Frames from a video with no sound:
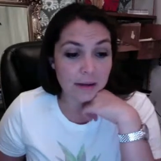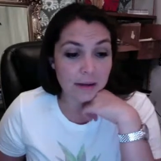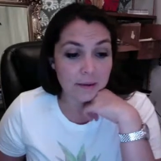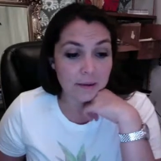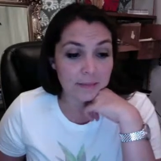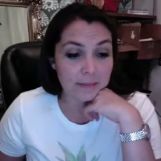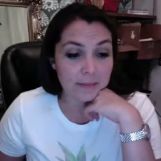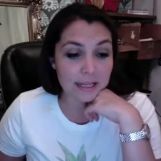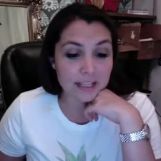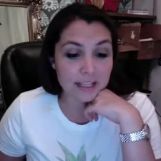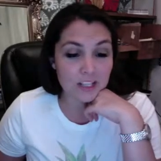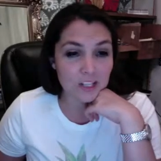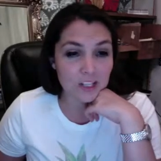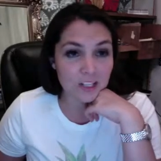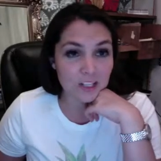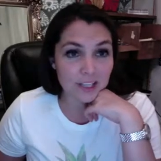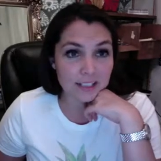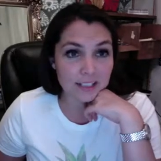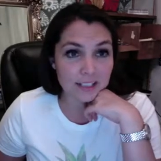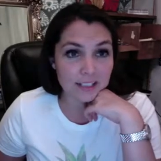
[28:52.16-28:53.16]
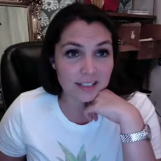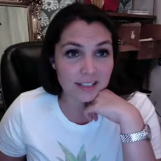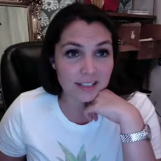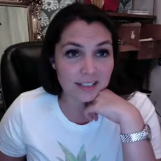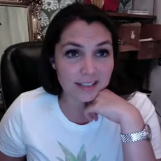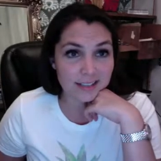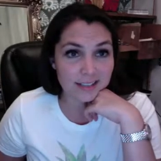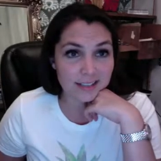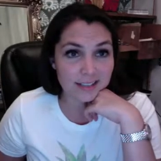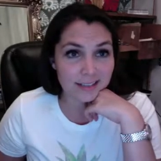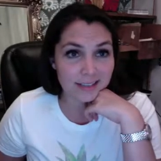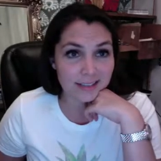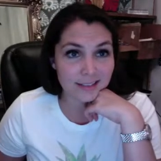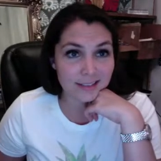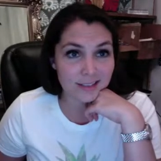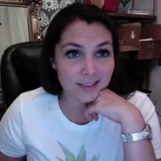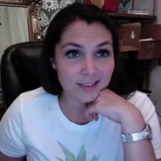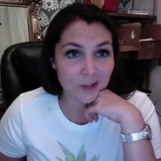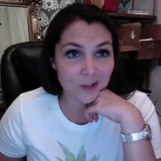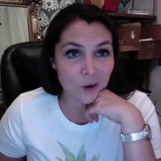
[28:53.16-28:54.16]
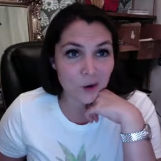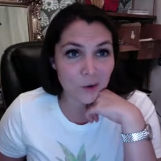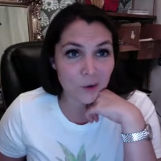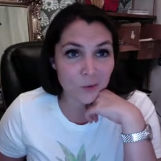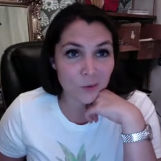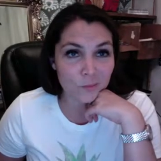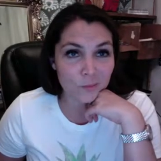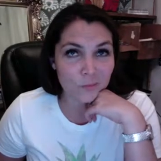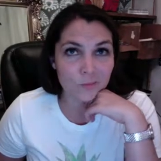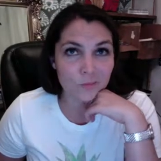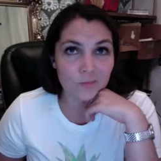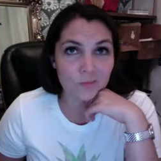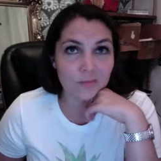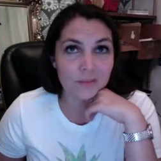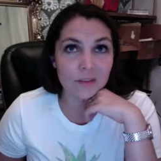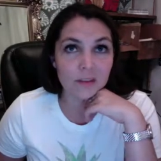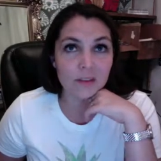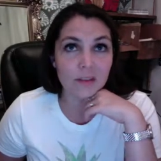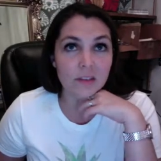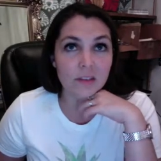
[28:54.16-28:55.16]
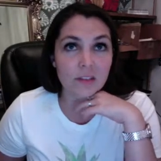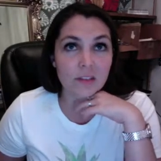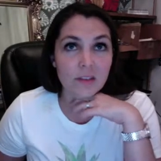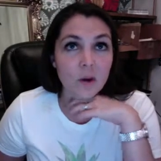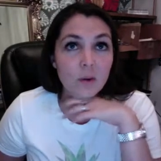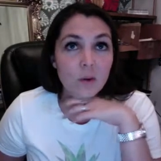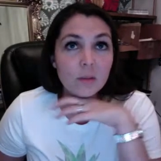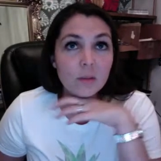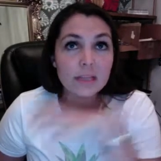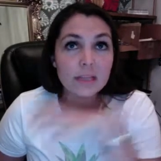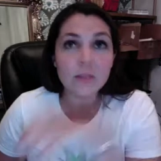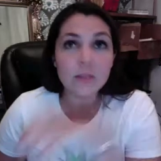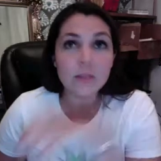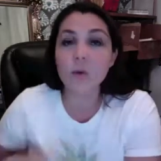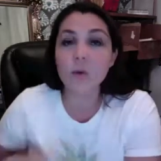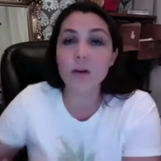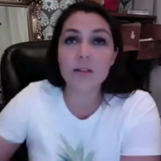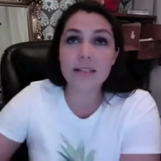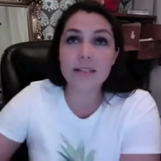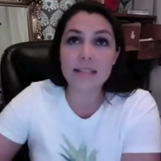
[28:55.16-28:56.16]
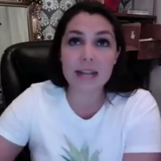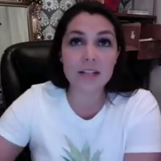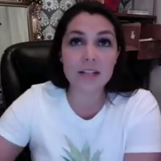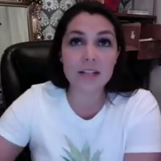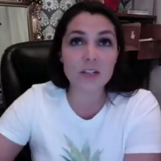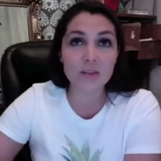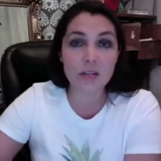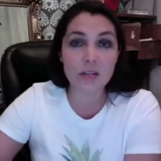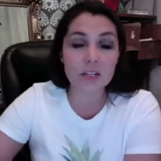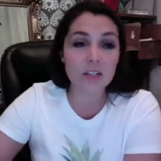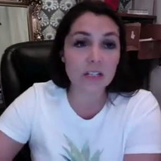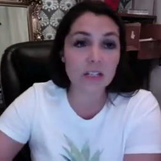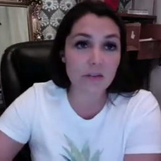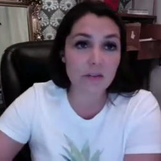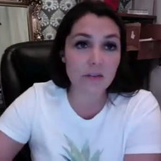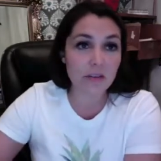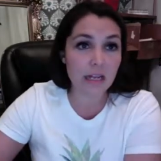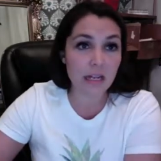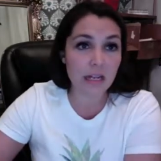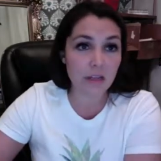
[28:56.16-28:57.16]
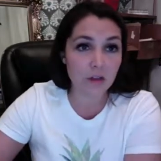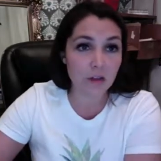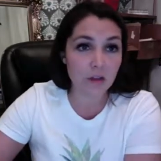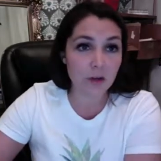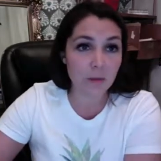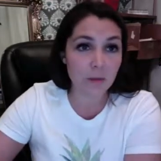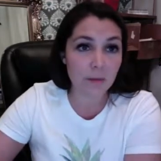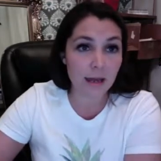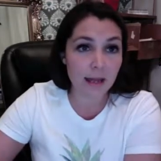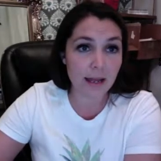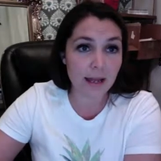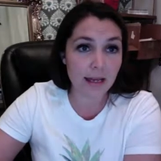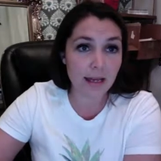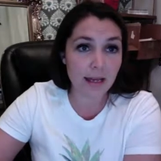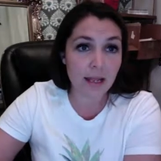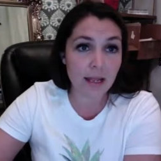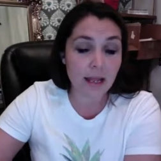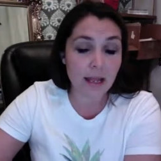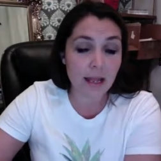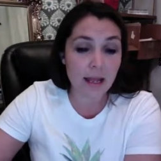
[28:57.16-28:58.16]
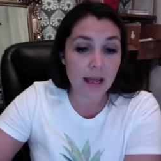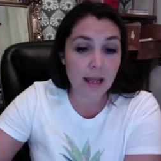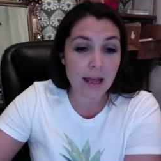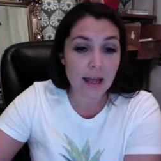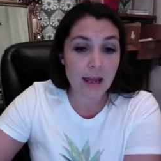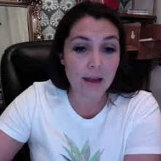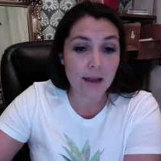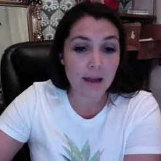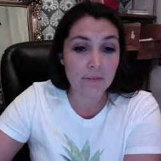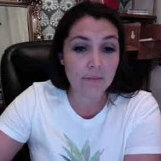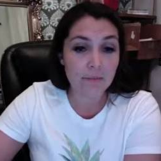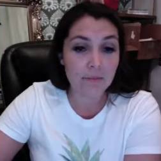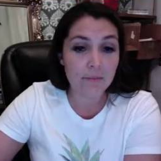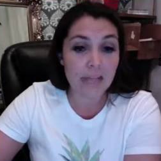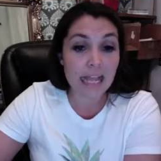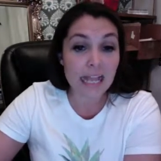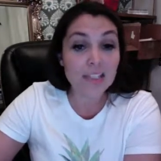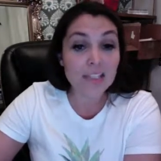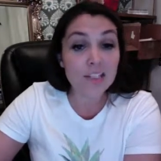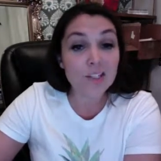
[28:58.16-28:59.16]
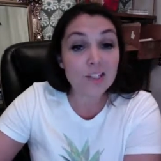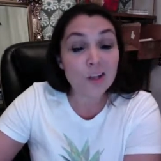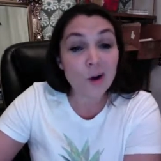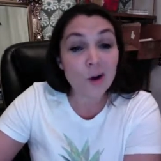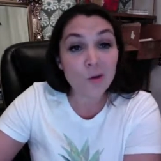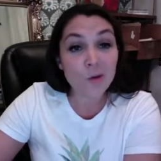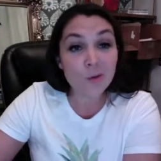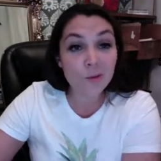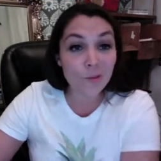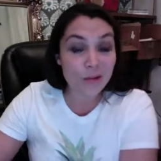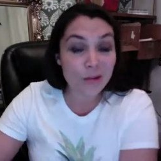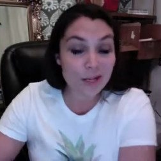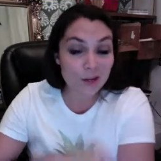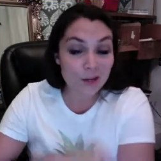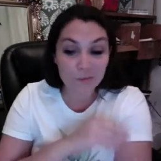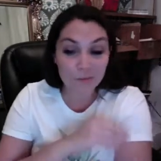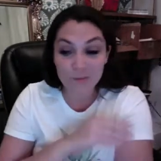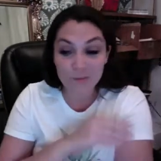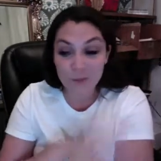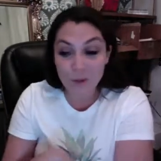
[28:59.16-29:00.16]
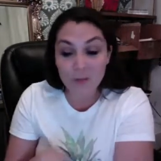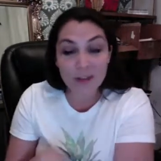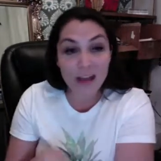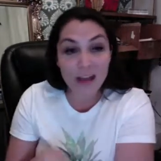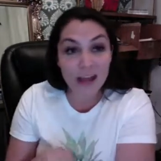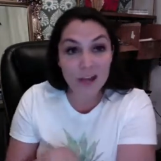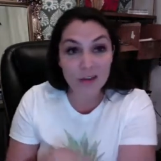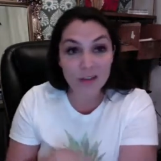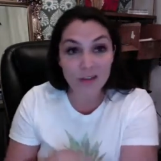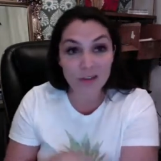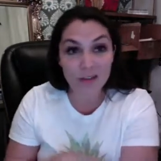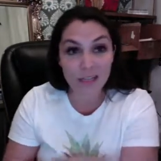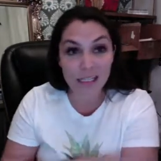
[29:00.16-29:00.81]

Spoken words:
It just don't let the word saturation even enter your mind. And don't, when you're doing that 100 list